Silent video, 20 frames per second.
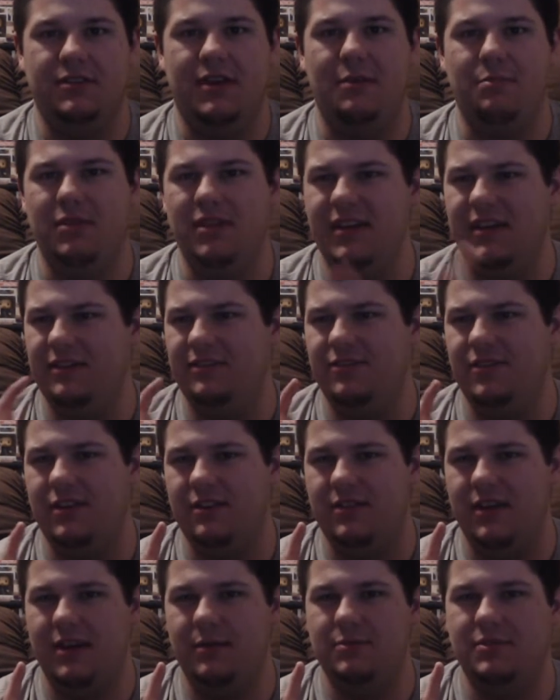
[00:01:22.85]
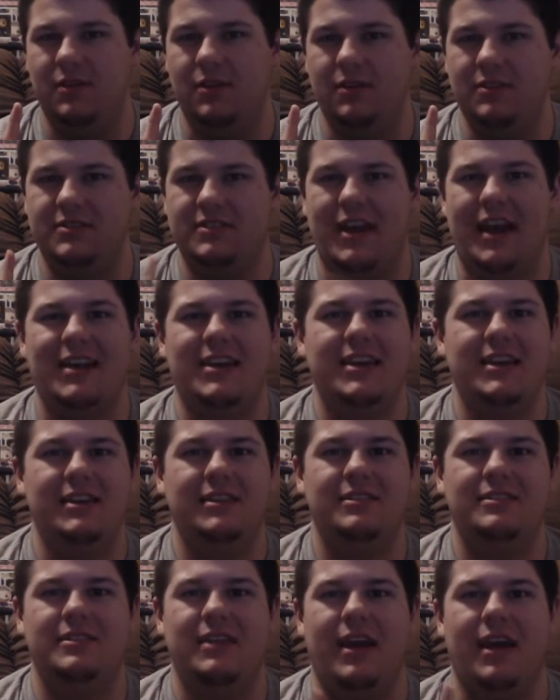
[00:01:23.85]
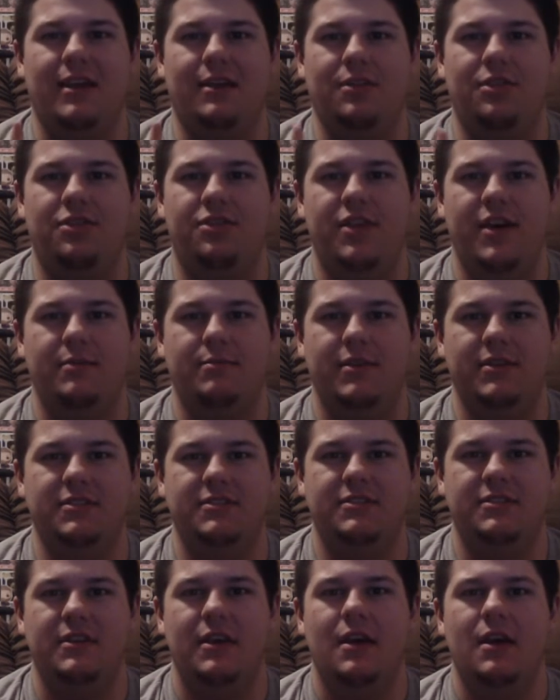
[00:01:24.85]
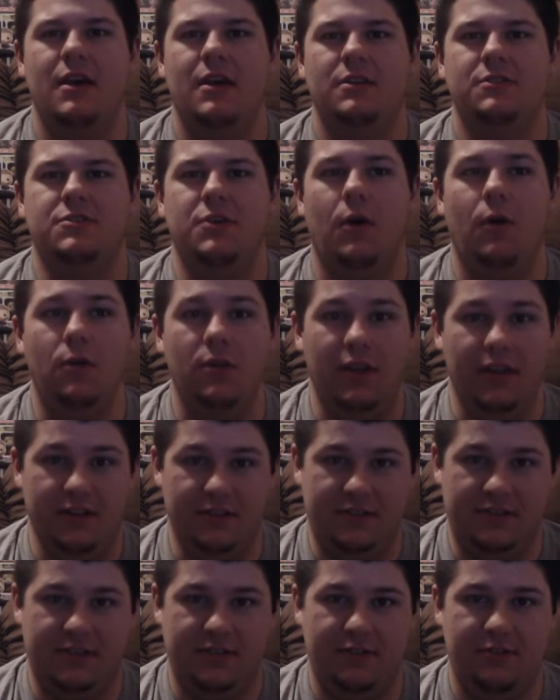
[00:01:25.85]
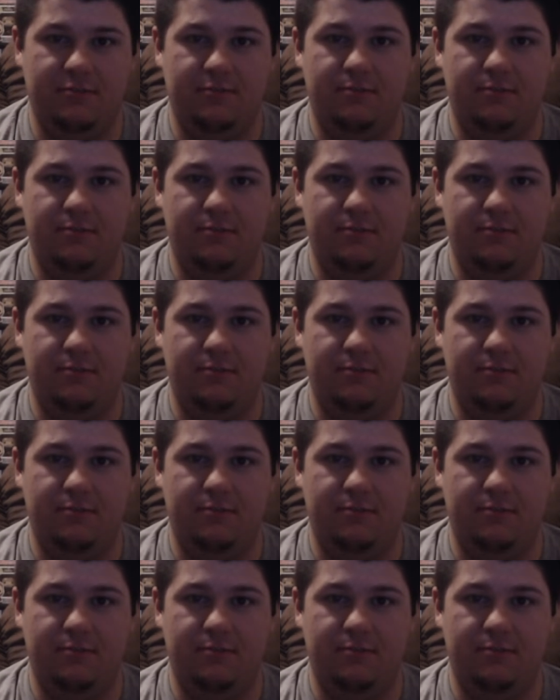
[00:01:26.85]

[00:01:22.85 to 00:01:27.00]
I believe their names are Sakis and Themis Tolis.